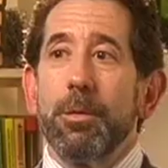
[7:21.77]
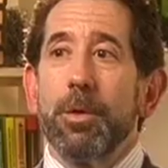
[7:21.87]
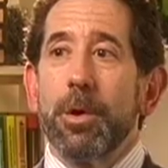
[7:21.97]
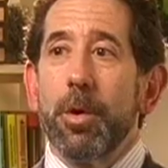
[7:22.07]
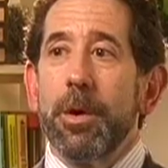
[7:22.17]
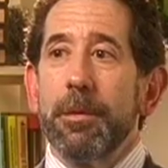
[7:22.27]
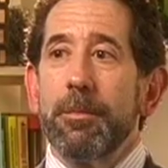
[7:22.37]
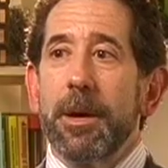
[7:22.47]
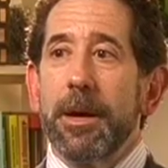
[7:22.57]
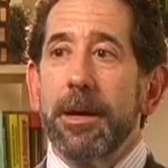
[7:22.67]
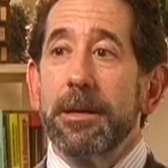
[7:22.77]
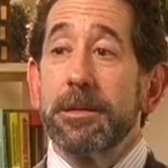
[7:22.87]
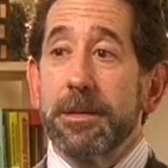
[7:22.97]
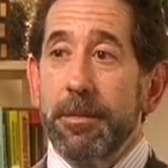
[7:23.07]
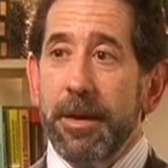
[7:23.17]
We're going by
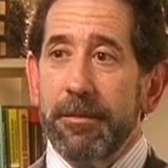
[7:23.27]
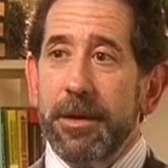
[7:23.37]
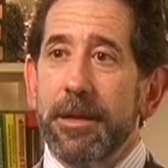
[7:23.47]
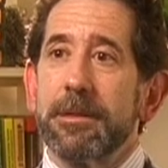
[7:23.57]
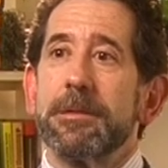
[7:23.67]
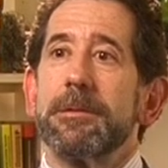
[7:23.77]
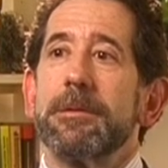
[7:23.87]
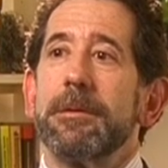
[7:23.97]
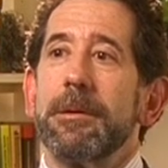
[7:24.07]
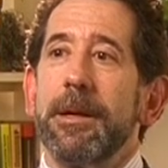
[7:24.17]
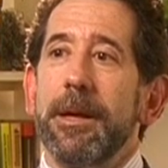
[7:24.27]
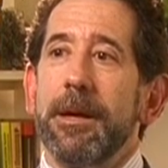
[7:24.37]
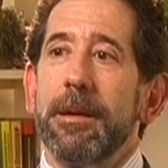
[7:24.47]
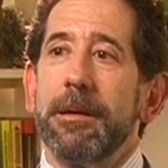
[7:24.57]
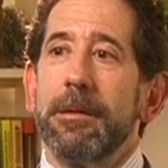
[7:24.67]
some evidence
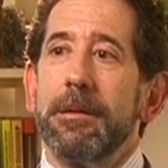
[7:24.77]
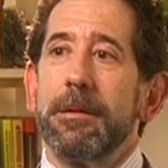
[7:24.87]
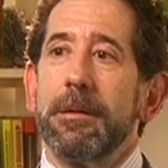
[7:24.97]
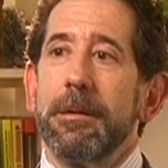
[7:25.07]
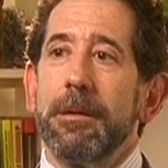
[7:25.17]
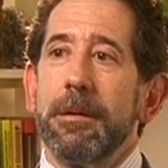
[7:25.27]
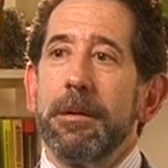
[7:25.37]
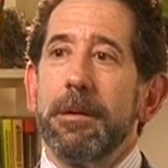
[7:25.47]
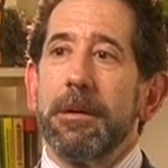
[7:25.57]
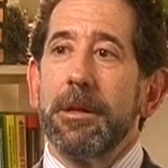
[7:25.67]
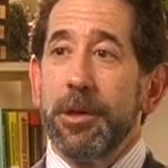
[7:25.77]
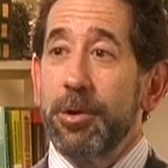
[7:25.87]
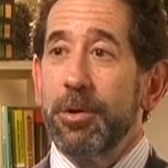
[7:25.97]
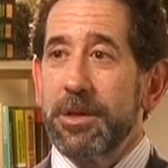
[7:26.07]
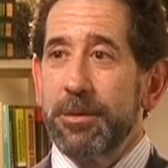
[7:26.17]
and
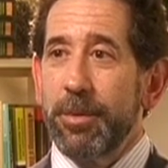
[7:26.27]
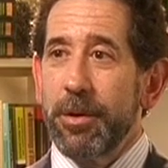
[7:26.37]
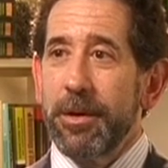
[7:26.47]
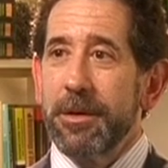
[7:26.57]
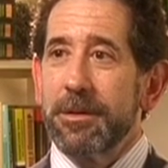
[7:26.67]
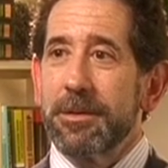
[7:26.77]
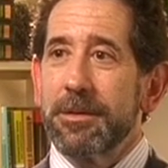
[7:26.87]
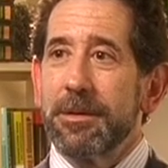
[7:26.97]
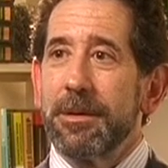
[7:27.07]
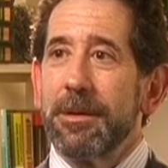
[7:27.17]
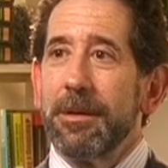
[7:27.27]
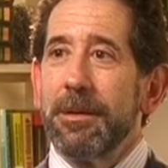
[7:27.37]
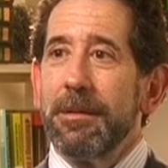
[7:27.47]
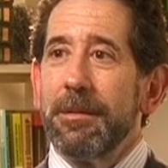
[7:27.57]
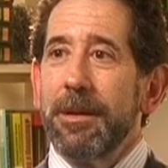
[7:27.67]
clinical experience
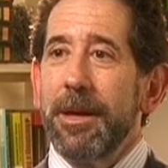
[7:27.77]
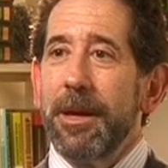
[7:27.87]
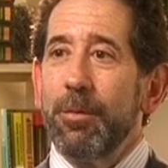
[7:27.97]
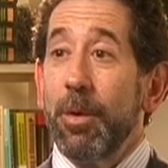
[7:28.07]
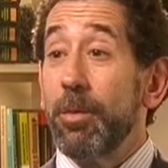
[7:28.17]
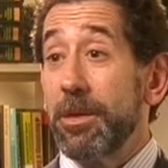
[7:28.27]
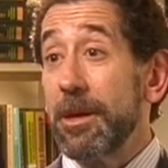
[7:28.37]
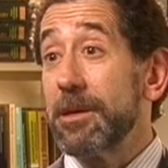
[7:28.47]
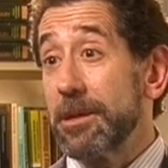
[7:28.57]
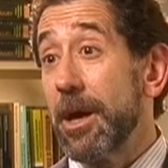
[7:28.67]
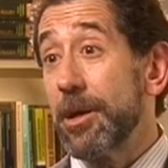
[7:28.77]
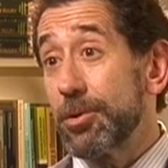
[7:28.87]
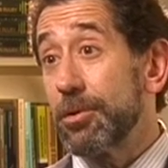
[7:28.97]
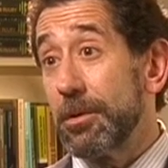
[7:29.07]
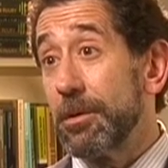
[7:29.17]
and what we think is
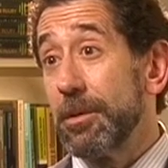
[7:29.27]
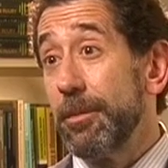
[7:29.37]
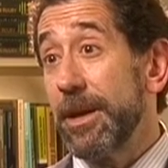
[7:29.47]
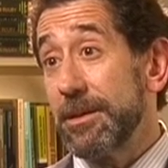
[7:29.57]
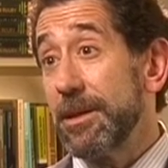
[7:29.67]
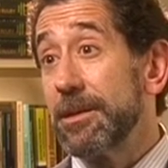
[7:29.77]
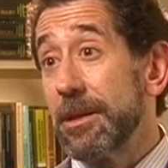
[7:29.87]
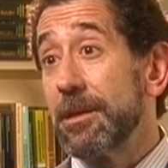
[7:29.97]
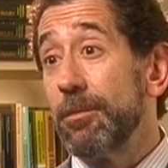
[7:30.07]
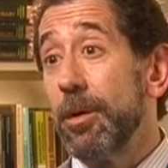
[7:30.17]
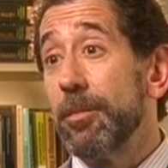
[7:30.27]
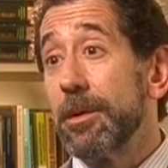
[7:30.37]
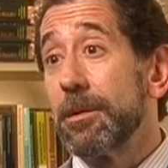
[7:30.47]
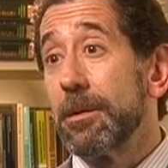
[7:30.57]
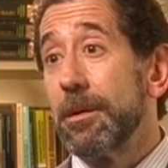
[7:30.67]
logical and makes sense at the
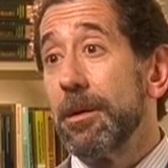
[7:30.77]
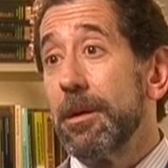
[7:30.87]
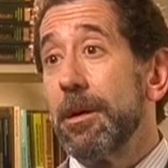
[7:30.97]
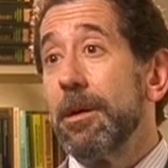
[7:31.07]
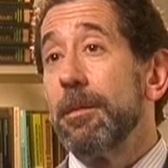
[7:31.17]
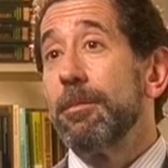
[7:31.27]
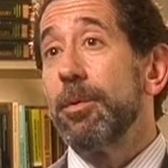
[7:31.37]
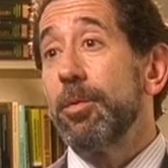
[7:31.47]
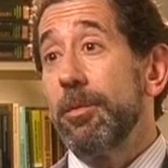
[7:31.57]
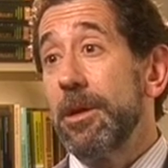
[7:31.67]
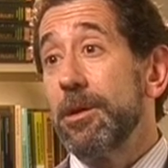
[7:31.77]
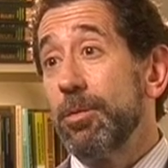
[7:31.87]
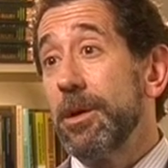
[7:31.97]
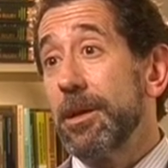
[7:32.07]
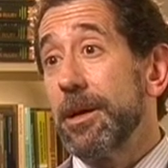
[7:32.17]
moment. But we need to
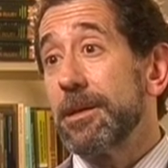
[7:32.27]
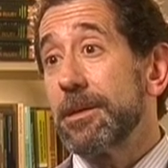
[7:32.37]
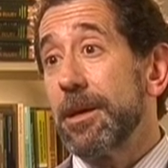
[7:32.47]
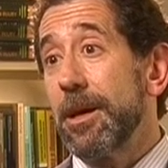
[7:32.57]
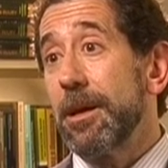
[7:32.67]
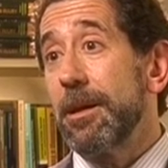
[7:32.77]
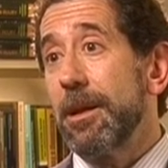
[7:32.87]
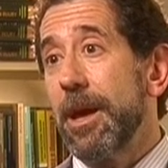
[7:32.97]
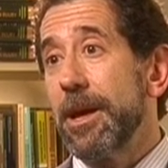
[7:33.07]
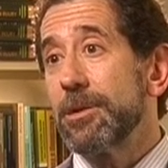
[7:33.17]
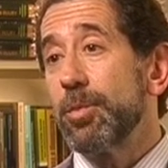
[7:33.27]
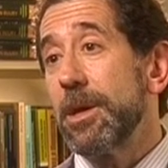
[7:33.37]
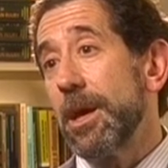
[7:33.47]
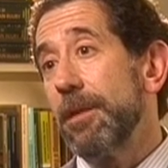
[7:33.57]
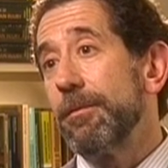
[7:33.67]
realize that as we
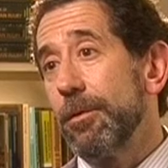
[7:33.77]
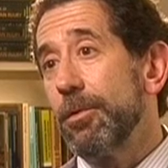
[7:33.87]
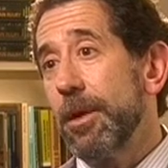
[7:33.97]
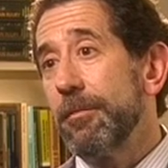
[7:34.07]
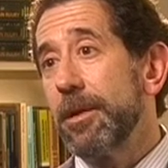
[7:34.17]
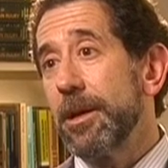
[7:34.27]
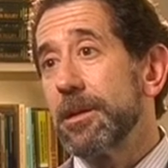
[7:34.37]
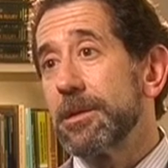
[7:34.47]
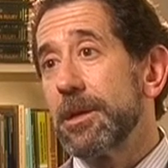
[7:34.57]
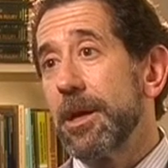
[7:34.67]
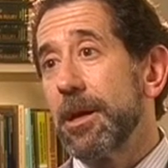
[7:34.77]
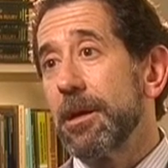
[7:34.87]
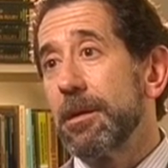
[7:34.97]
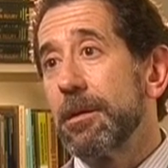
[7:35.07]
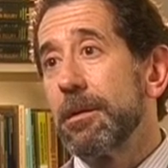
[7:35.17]
gain further evidence
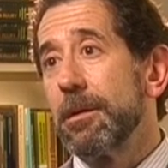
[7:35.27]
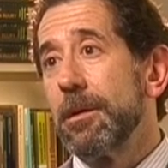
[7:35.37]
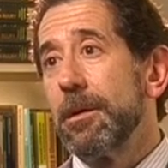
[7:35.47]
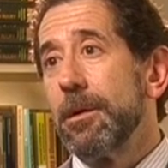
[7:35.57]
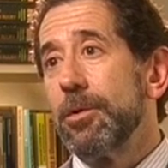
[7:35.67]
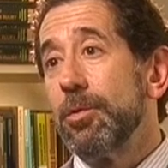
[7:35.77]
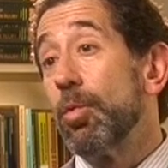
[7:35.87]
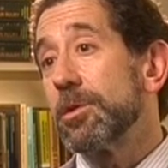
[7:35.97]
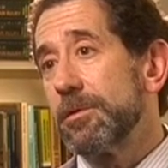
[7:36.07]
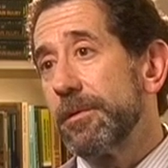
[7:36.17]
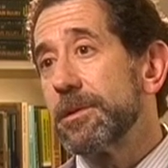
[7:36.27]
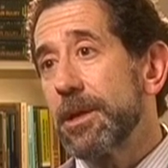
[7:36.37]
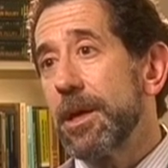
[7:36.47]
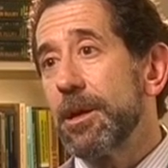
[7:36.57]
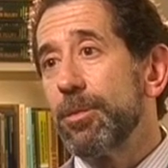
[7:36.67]
and do more
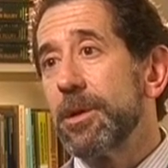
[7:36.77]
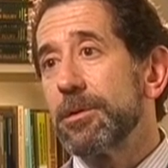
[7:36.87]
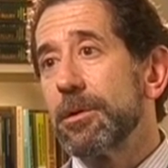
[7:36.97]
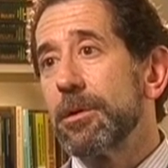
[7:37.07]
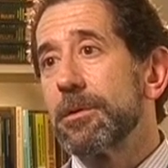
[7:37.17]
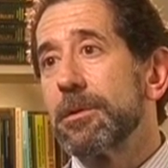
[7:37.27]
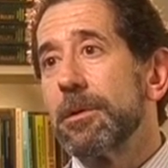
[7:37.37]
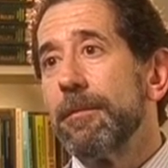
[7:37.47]
sophisticated research,